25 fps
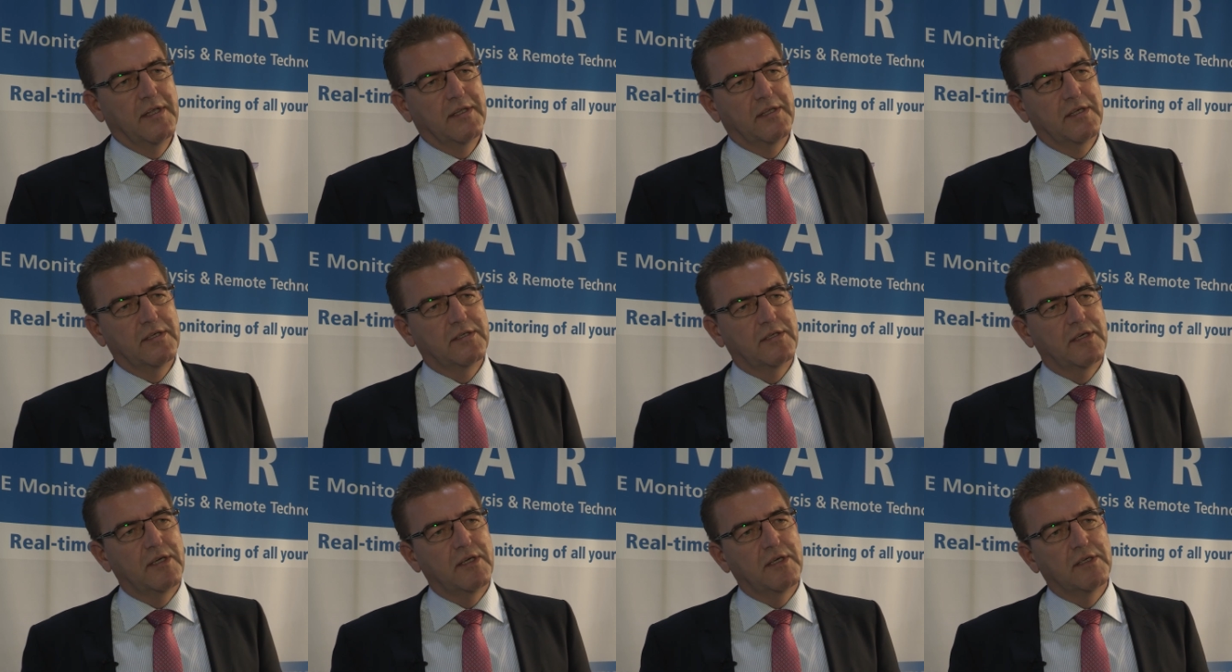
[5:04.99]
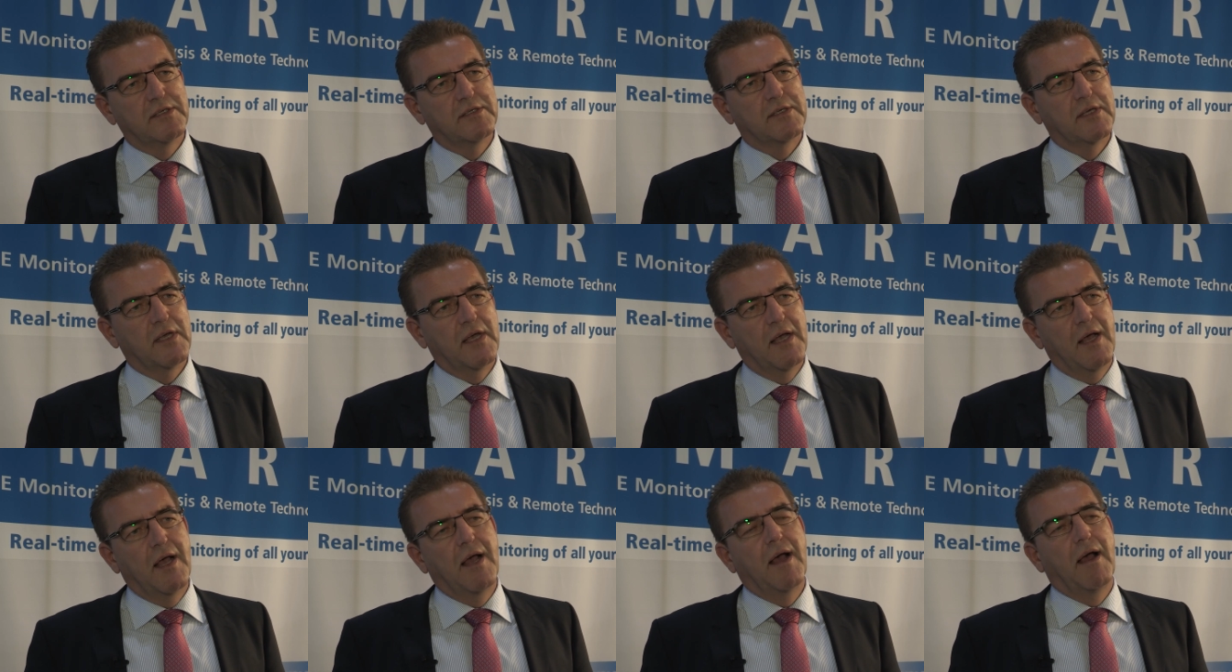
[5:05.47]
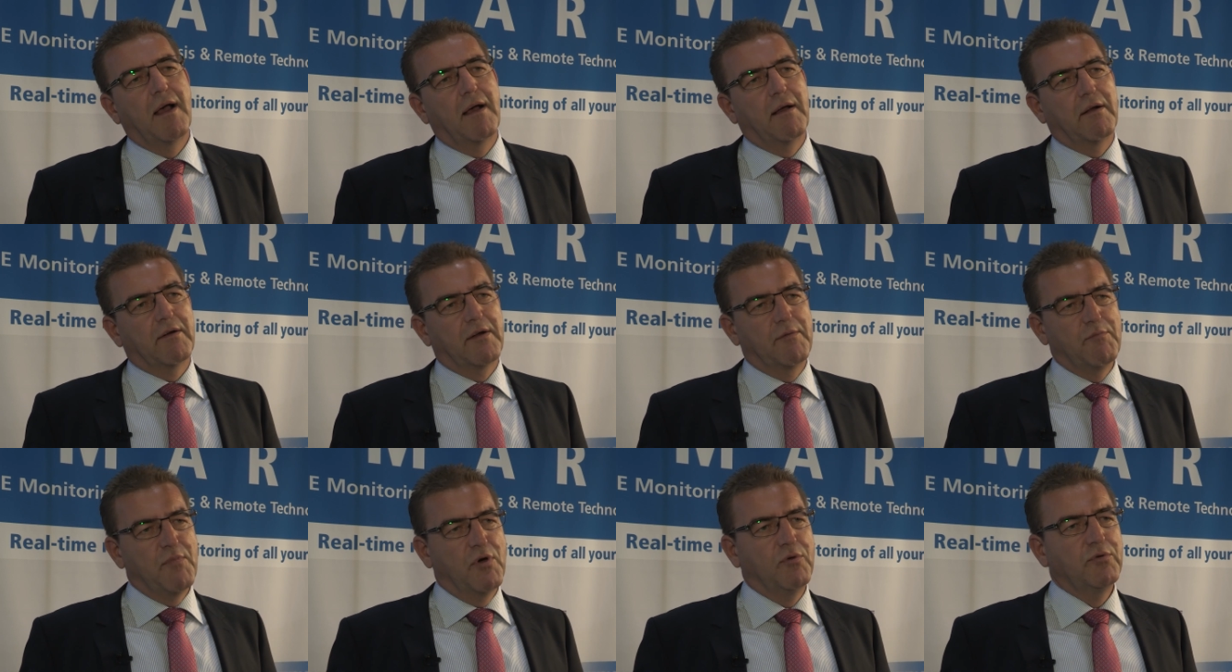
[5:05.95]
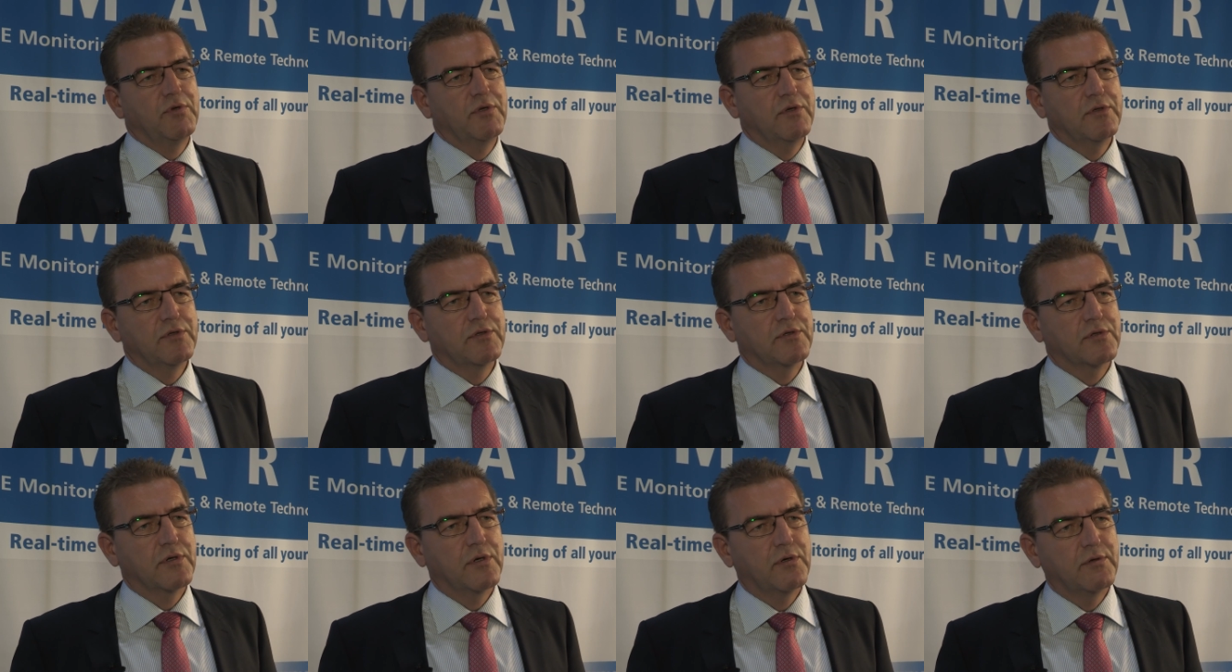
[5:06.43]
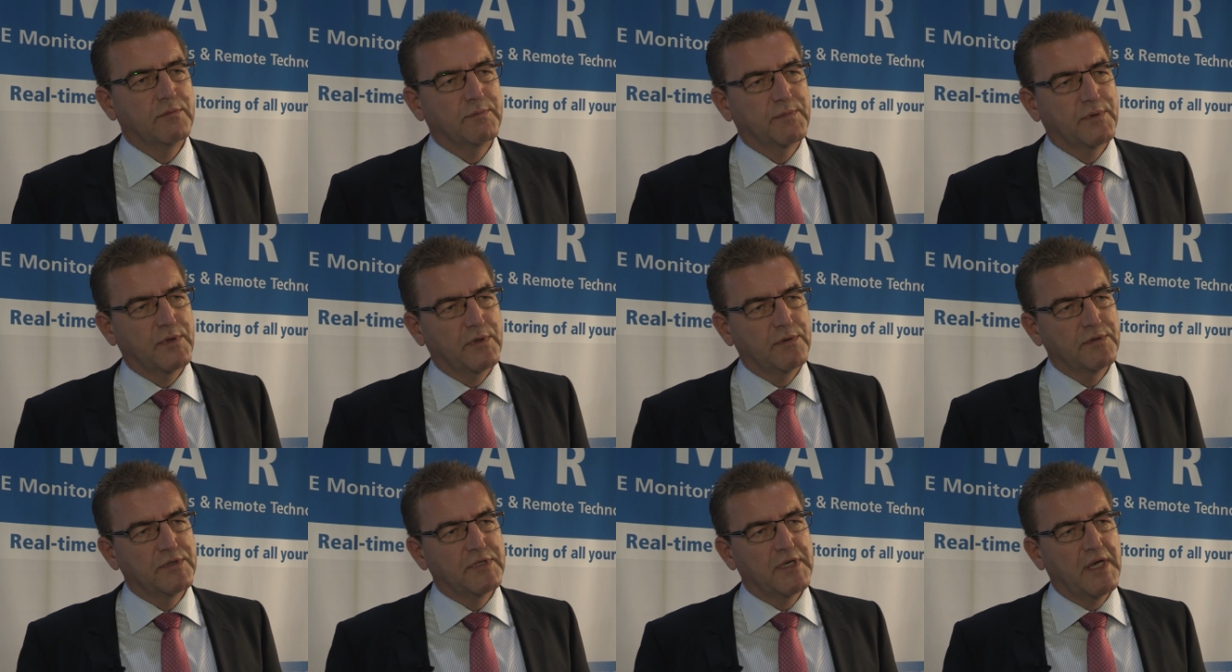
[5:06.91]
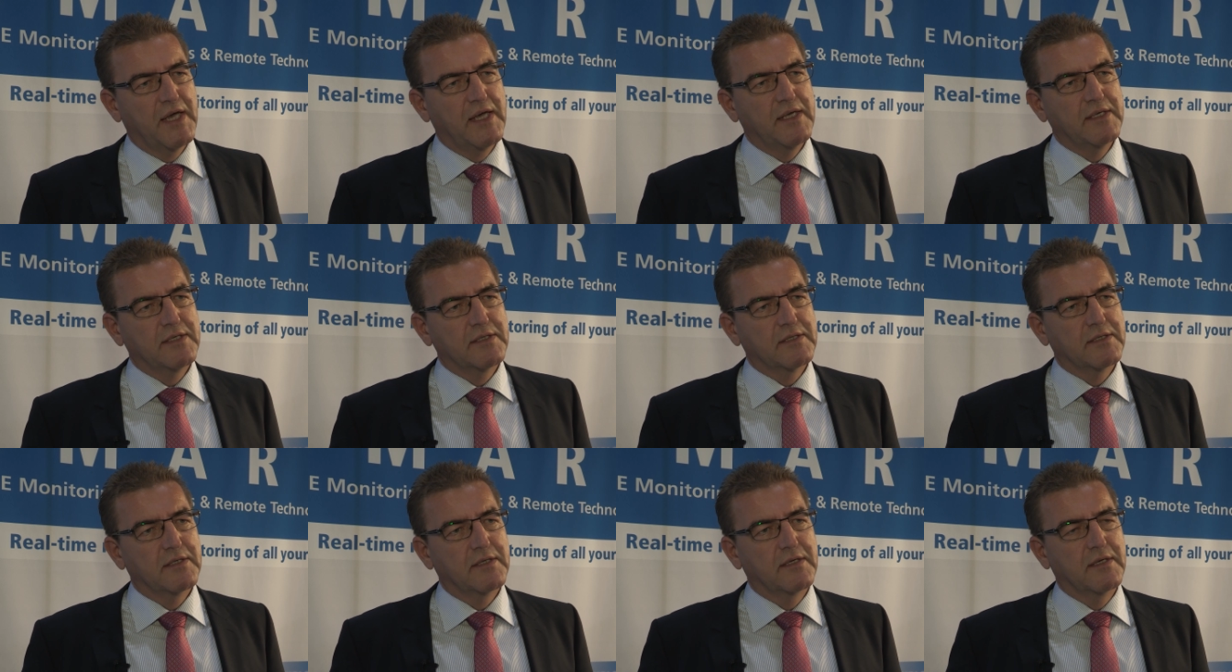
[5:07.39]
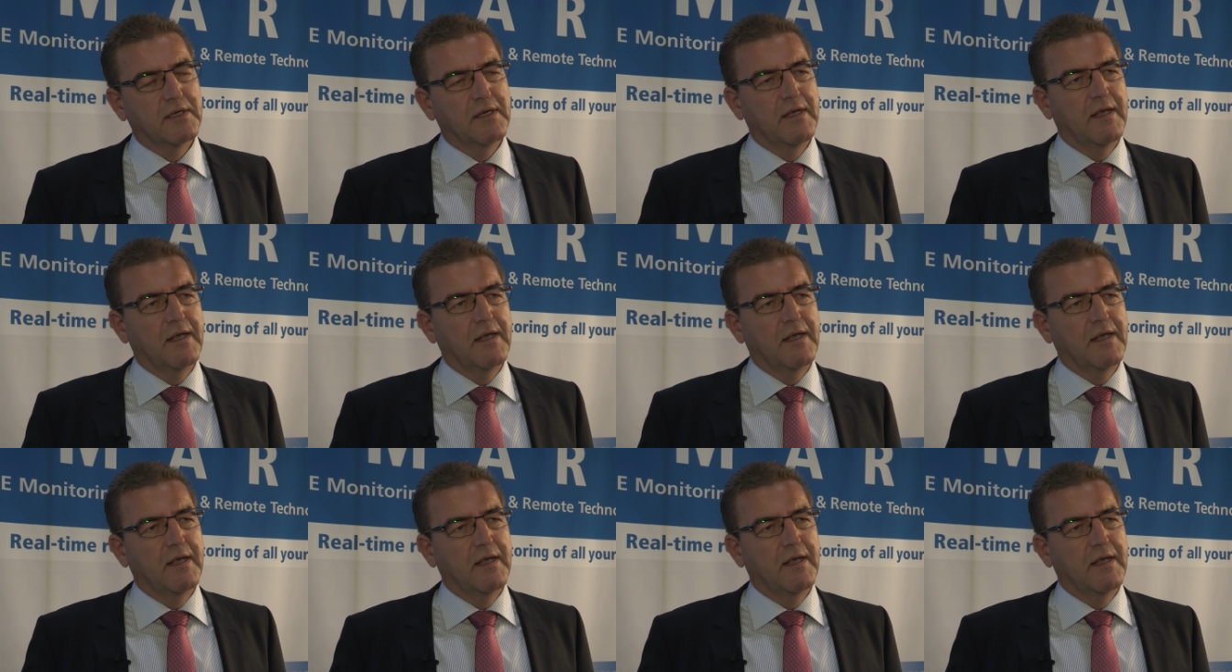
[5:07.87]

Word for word: this is a remote controlled process,